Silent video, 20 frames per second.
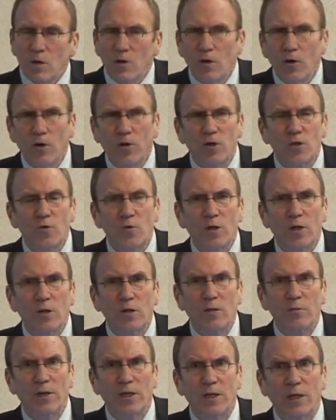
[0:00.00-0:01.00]
Girls were a
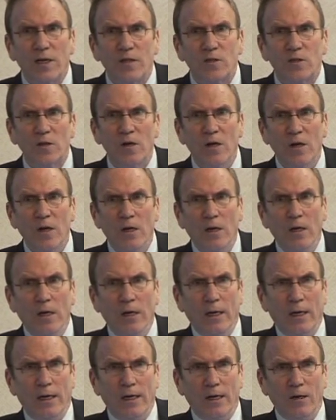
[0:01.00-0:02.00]
little bit less
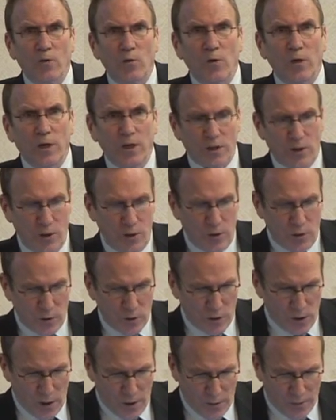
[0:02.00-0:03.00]
uh, willing to do
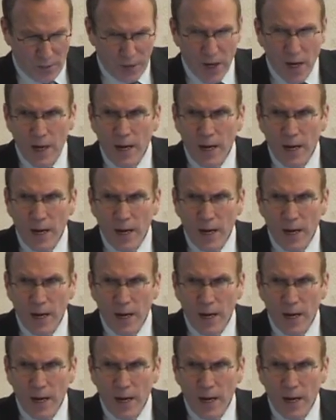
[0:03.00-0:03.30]
so.